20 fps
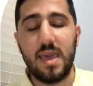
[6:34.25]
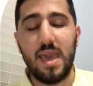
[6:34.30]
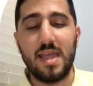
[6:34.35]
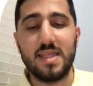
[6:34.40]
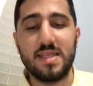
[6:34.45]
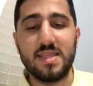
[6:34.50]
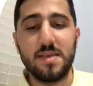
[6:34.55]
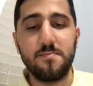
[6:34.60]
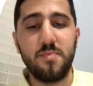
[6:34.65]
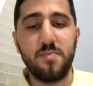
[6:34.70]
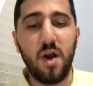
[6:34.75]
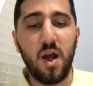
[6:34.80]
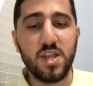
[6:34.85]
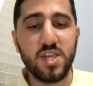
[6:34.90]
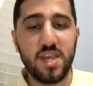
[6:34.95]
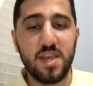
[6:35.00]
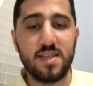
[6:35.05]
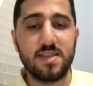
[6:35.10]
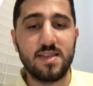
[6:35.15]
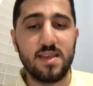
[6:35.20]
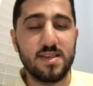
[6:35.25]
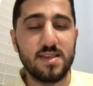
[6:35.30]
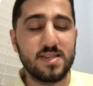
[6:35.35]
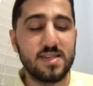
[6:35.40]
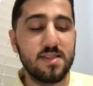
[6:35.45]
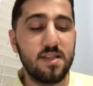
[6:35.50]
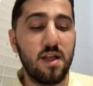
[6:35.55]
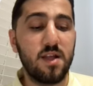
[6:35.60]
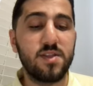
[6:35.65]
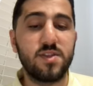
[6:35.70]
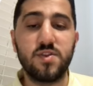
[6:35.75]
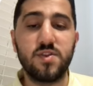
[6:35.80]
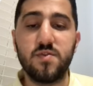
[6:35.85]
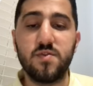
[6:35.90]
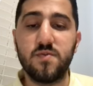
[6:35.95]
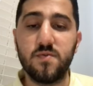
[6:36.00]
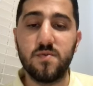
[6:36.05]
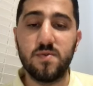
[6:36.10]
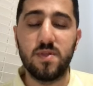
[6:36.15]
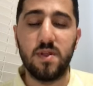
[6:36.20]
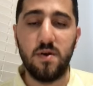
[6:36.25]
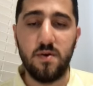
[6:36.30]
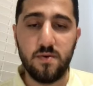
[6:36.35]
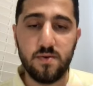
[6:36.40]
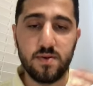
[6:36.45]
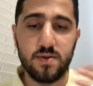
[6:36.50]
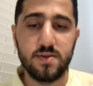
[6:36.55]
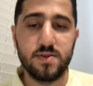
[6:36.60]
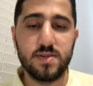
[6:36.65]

and the budget is not too low.